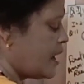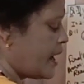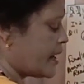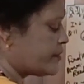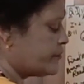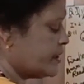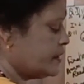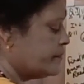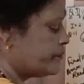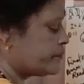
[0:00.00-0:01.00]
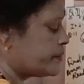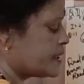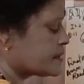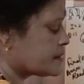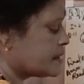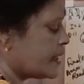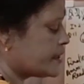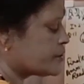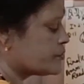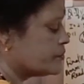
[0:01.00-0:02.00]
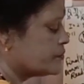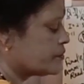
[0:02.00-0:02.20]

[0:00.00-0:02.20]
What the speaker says: I1 plus I2.